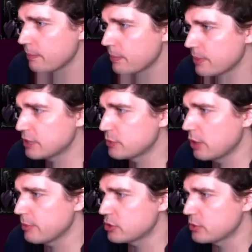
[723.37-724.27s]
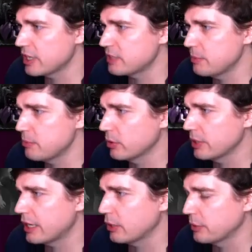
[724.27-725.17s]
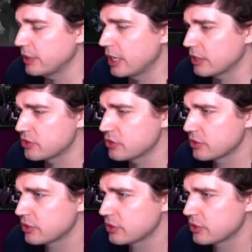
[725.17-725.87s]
This one almost strikes me more like a Redux.